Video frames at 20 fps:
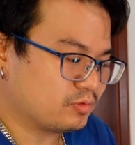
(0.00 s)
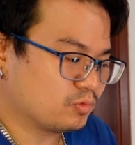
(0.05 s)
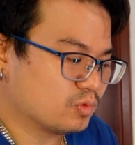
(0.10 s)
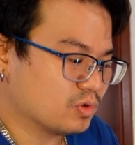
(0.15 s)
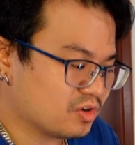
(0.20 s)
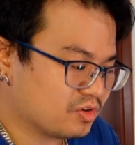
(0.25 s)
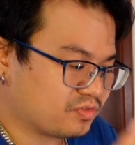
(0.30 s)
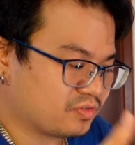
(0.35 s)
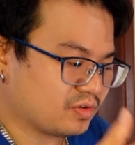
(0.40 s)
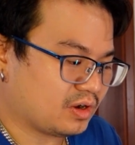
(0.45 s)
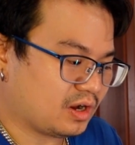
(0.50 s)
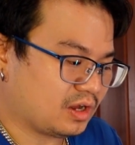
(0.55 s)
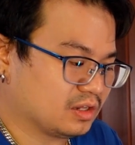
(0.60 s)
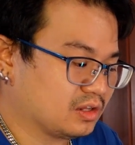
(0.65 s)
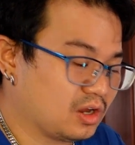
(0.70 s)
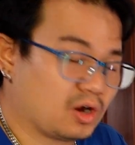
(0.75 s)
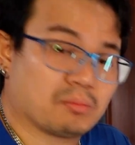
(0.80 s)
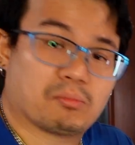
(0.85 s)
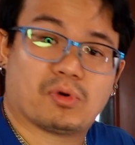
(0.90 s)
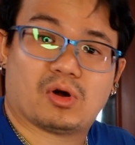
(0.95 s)
worth a
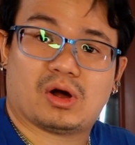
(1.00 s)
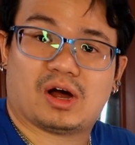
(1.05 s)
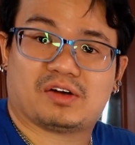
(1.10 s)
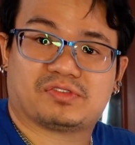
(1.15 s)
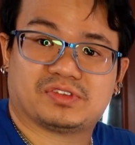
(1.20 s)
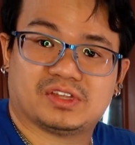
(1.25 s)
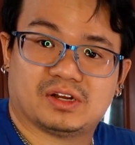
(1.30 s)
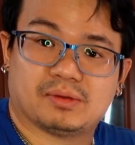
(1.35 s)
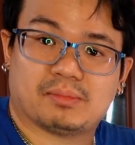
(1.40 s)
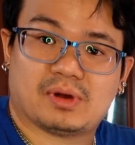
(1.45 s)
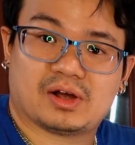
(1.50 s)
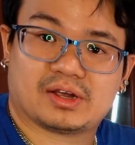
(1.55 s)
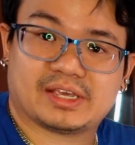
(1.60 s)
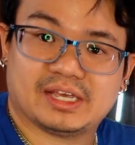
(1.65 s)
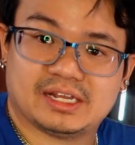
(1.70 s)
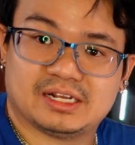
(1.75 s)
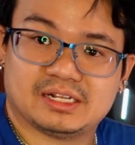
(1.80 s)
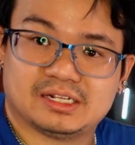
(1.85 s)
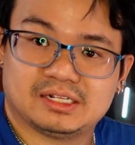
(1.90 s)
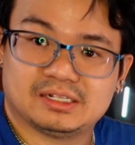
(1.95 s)
lot more after the
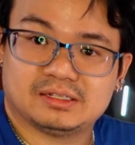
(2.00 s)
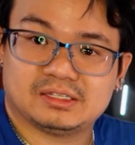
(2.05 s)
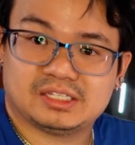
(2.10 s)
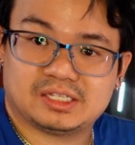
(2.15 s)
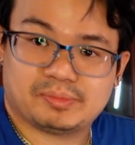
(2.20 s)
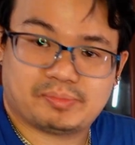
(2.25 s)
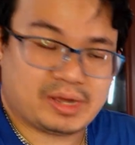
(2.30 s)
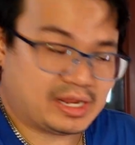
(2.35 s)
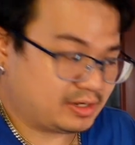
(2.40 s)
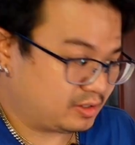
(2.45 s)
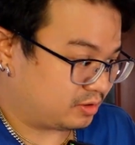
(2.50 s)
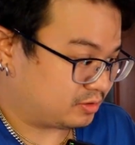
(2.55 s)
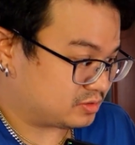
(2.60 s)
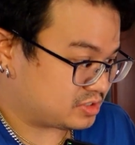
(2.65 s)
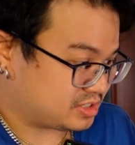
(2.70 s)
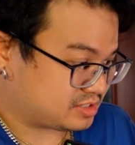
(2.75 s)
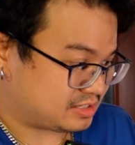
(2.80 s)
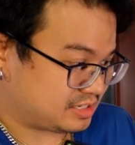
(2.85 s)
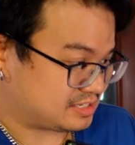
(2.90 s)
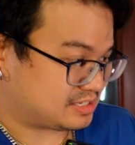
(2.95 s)
market, depending on
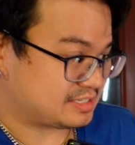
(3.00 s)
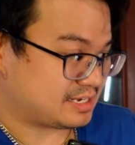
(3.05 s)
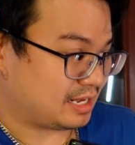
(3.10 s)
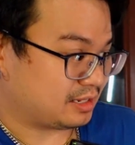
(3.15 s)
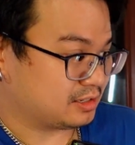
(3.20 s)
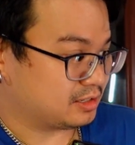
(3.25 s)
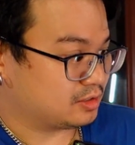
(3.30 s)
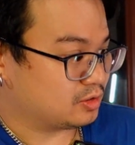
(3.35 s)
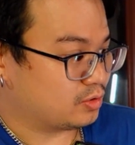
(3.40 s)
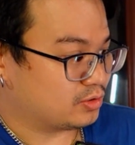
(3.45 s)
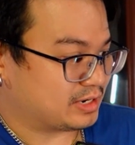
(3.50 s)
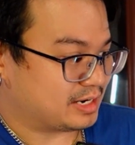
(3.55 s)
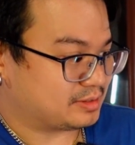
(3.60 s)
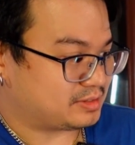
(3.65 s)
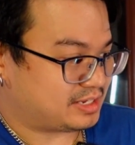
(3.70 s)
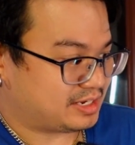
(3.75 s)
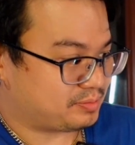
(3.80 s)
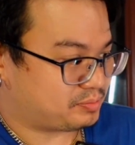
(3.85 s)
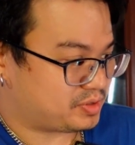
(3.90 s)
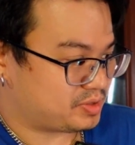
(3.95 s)
just the style alone. I
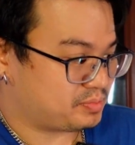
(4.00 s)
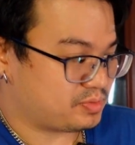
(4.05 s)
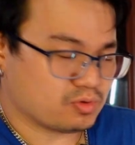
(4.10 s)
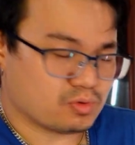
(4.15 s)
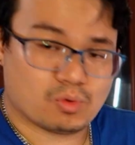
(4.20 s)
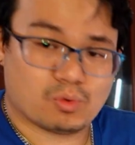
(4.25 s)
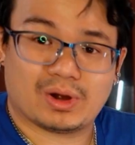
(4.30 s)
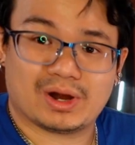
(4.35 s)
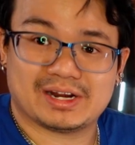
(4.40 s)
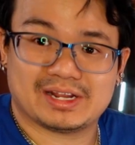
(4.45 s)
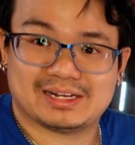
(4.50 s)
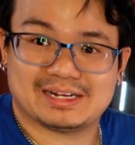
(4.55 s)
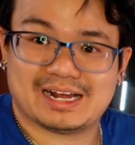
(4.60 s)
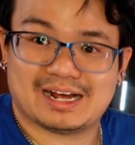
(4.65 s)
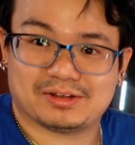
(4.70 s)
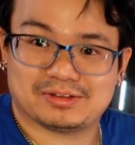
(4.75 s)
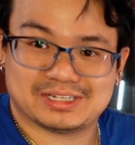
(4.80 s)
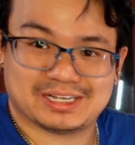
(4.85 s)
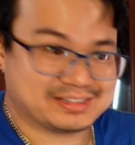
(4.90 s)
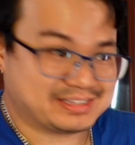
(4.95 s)
think people will want it
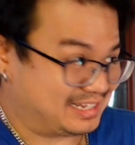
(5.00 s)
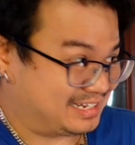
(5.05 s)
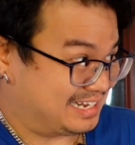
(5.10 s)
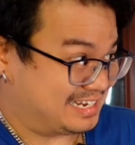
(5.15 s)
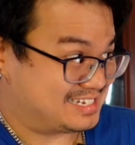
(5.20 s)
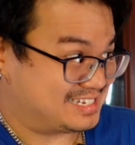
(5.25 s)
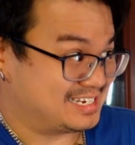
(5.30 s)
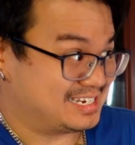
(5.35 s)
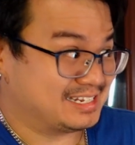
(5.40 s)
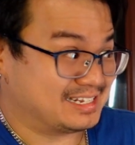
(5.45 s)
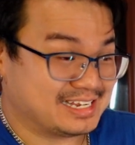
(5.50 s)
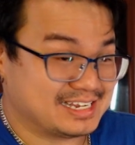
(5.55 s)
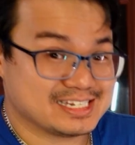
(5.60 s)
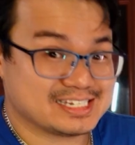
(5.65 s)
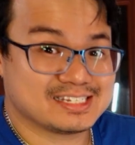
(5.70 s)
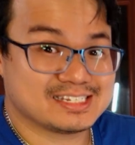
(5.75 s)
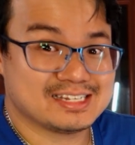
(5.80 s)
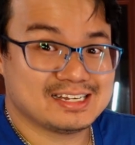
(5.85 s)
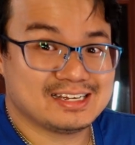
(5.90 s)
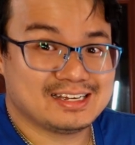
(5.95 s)
now that they see
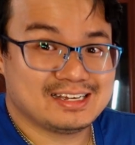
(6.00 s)
this.